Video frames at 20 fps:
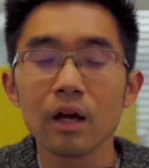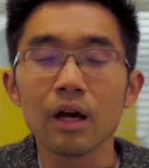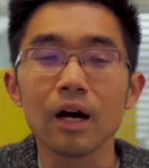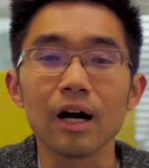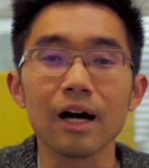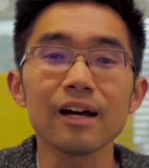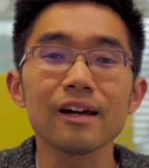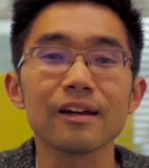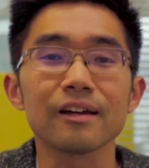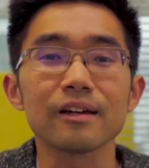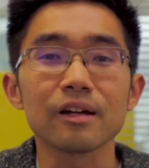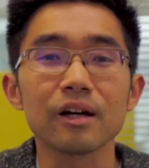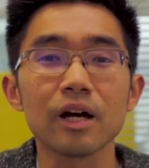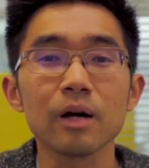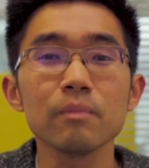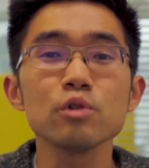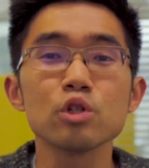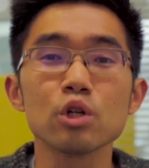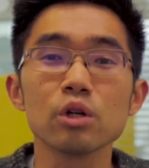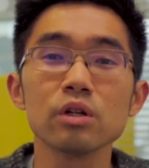Hi,
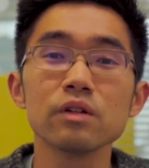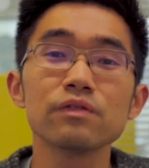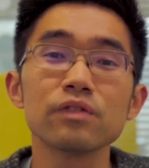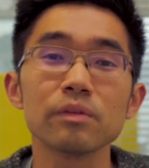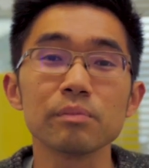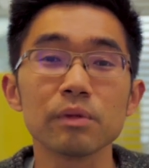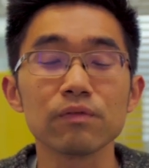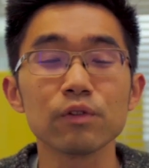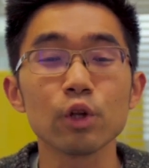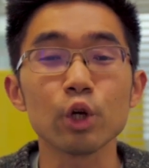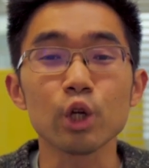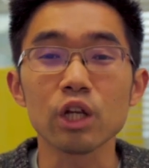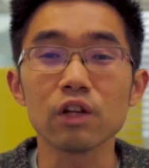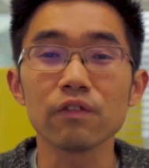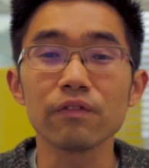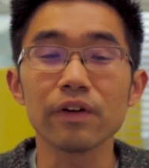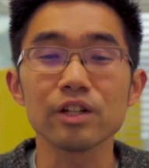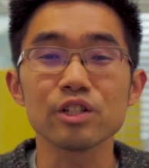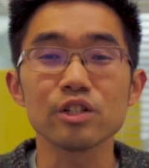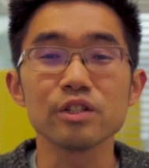I'm Chun from the Flood
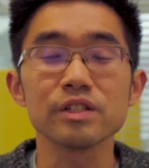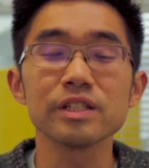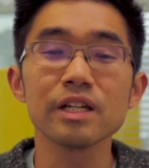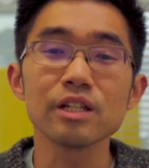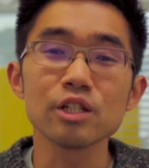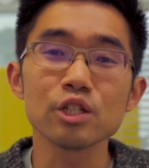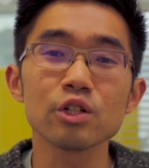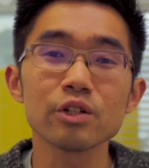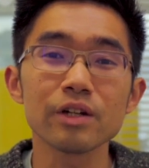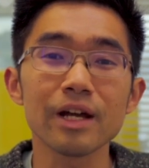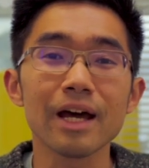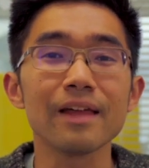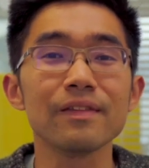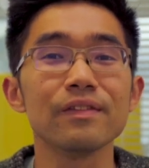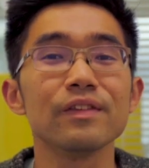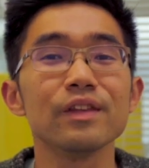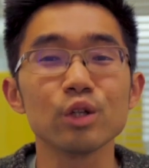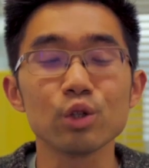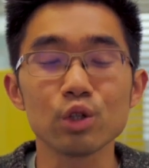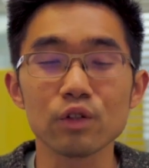Innovation Centre
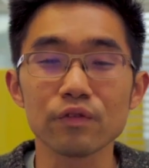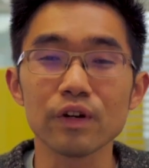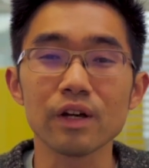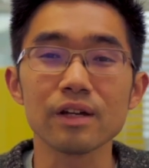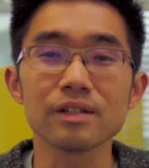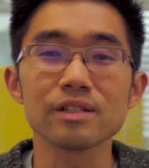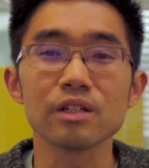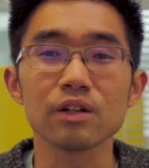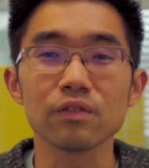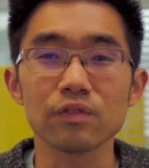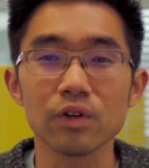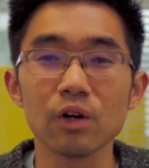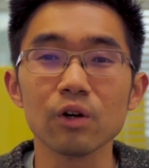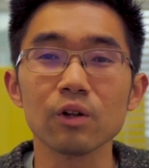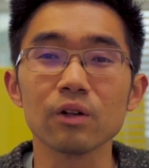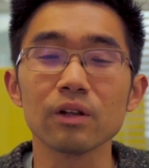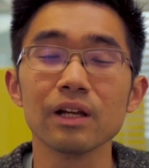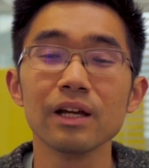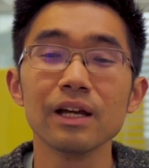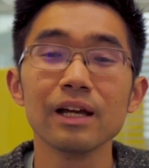at the University of
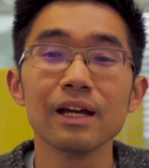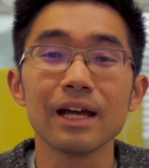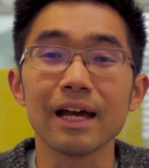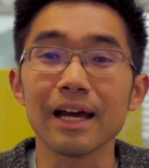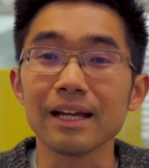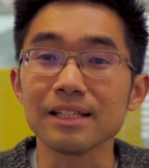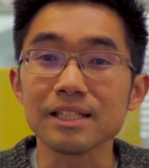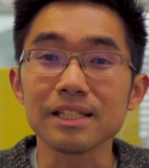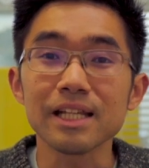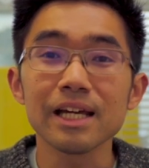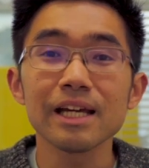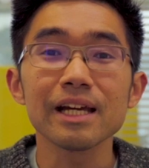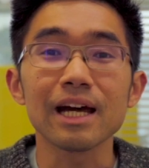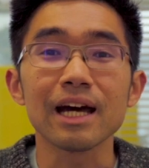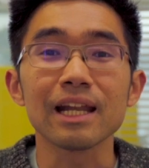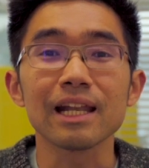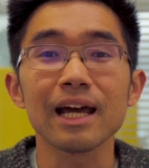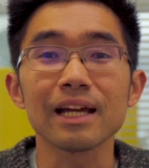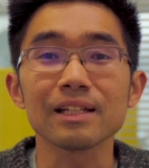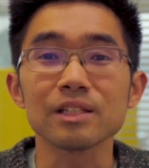Hull, and today
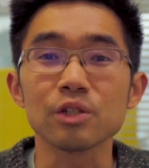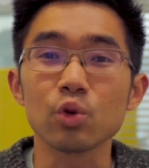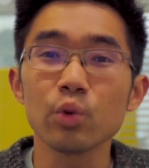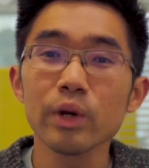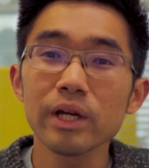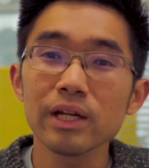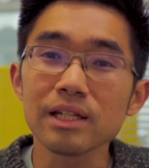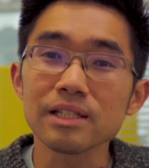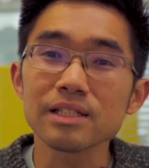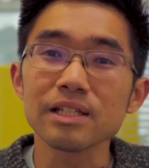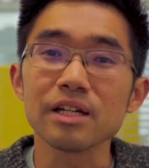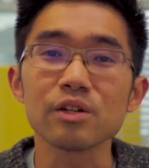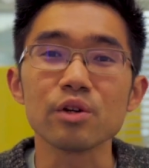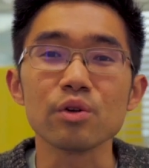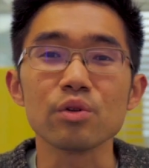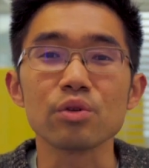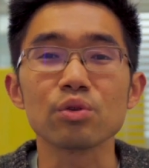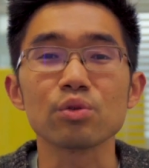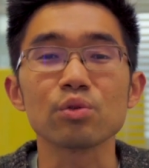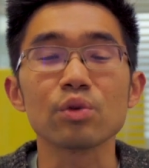I'd like to quickly take
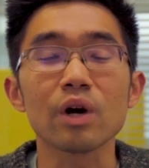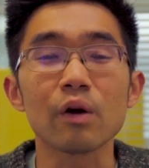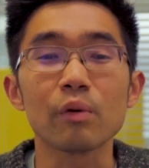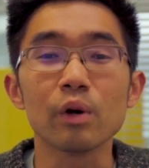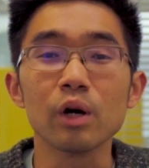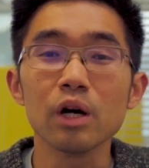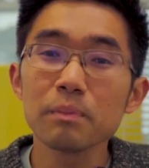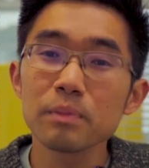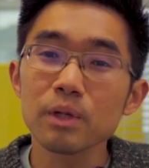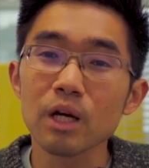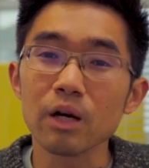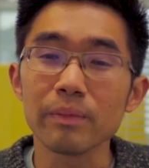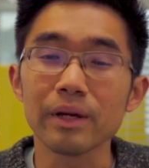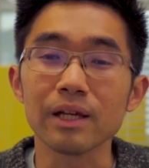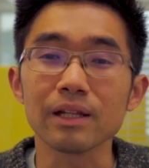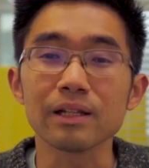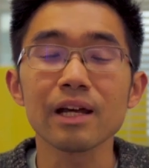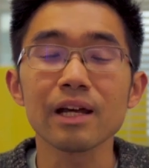you through our upcoming